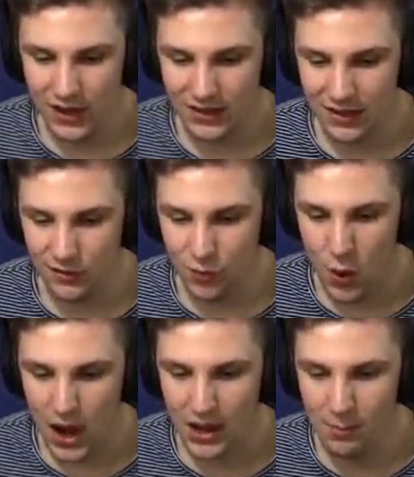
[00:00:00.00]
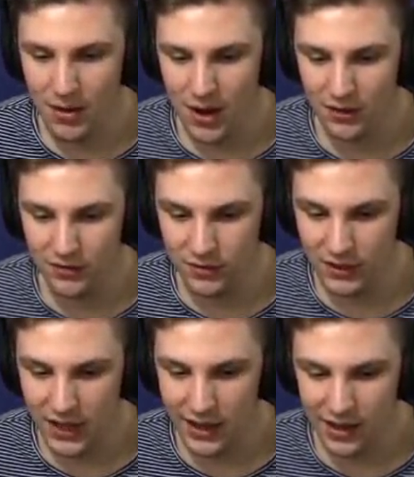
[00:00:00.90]
like these quiet parts of
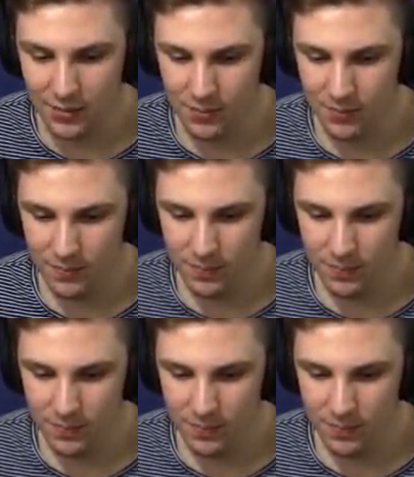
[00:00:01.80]
the game.